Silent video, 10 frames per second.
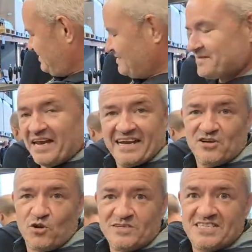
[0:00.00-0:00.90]
Now I can go
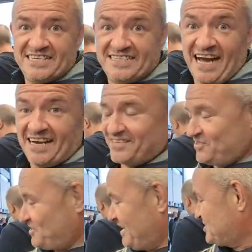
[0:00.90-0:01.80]
and sit down.
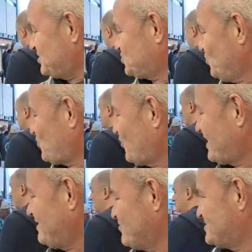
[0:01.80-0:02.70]
Actually, talk on
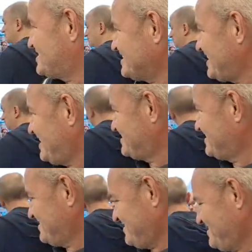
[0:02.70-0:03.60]
camera. Sat
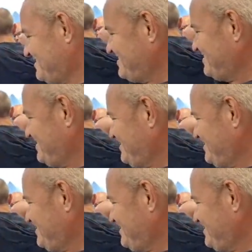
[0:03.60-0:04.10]
down.